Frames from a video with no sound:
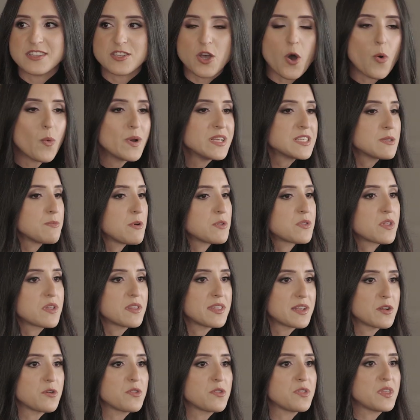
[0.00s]
It's always about the
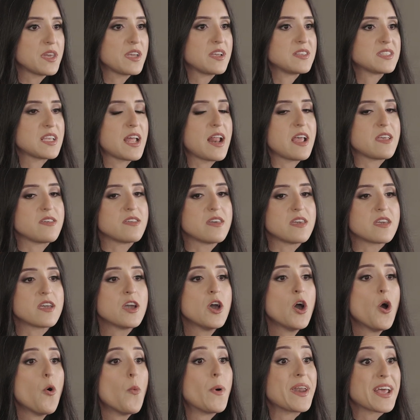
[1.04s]
little things, and I think
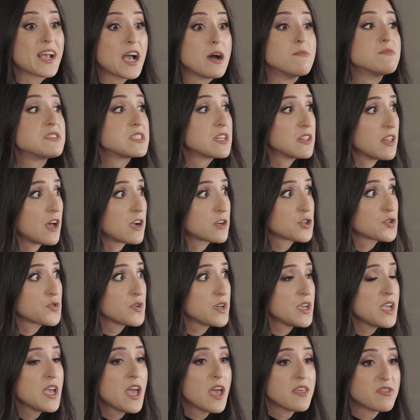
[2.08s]
when it comes to
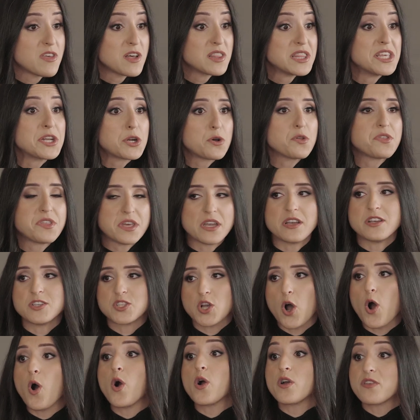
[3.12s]
luxury, the little
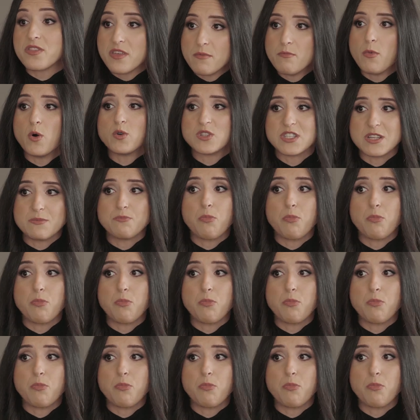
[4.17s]
things are the most